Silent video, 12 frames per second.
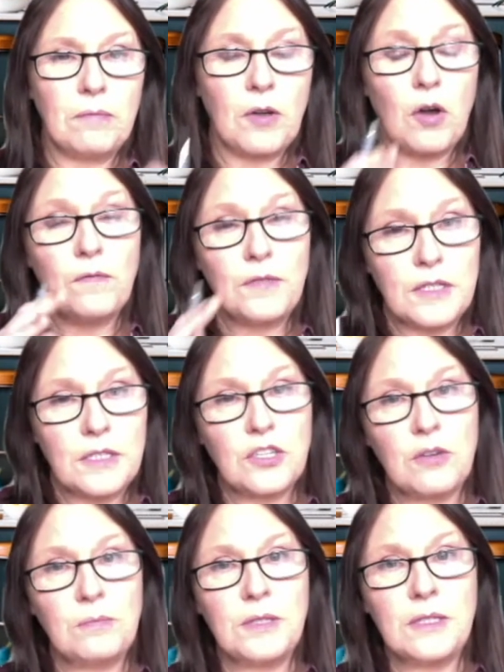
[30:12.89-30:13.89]
confidence,
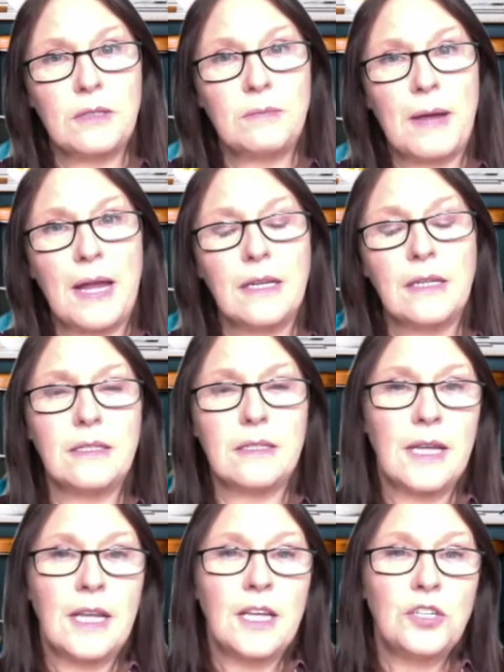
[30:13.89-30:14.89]
competence, balance,
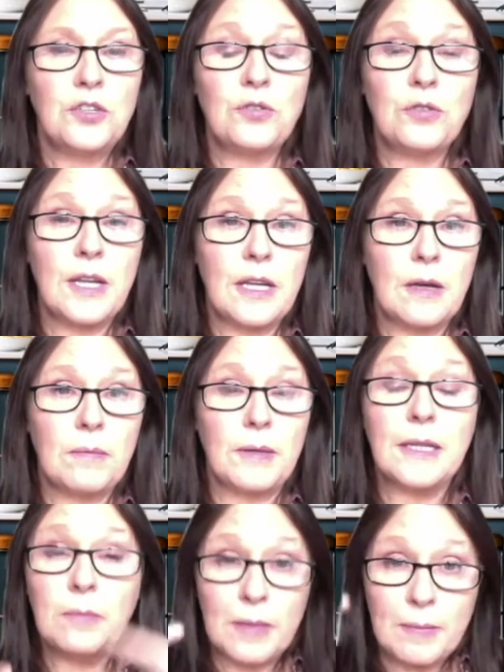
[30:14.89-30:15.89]
talking a
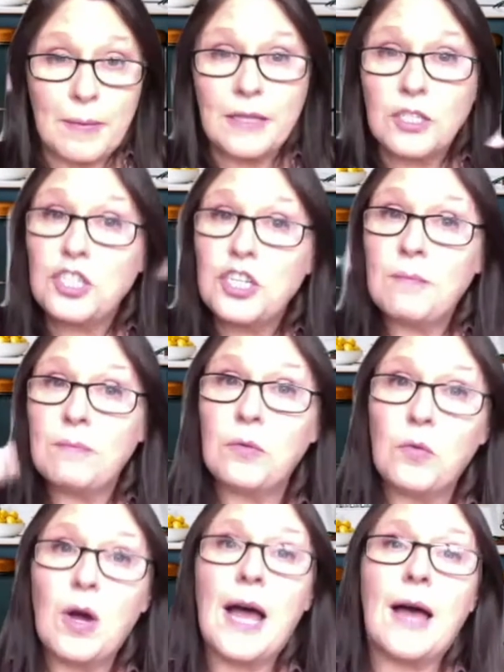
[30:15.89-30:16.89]
little bit about the chimp
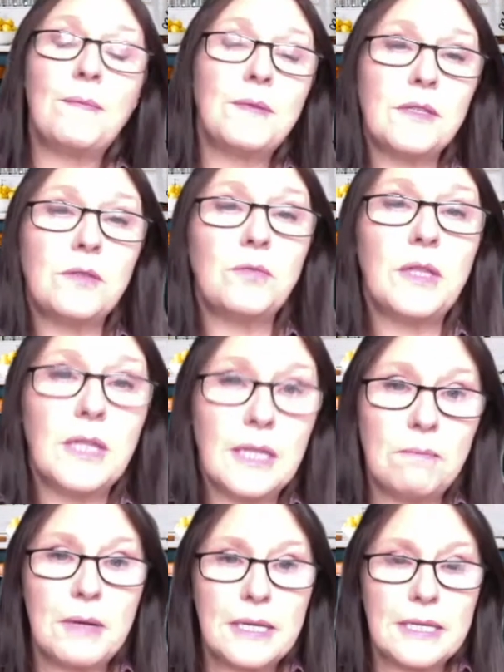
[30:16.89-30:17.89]
and what happens with the
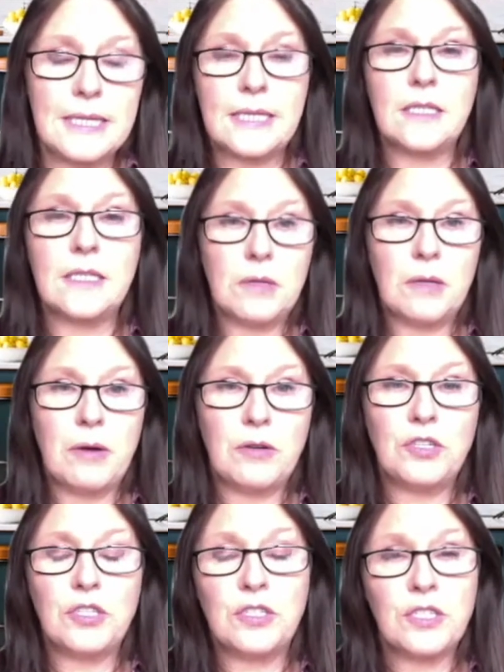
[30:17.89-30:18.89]
limbic system and
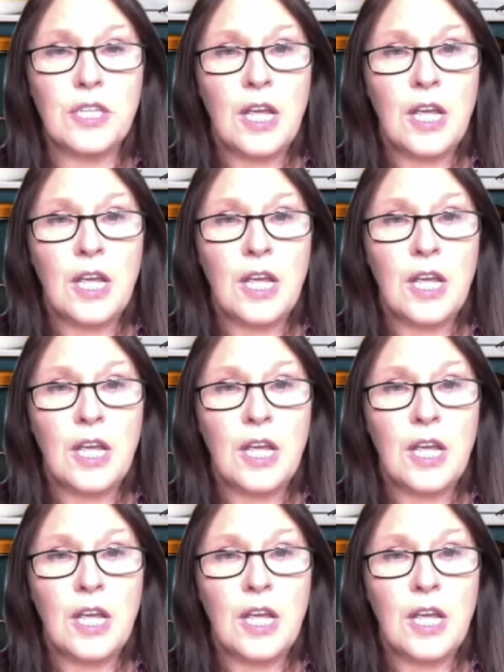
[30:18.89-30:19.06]
emotions,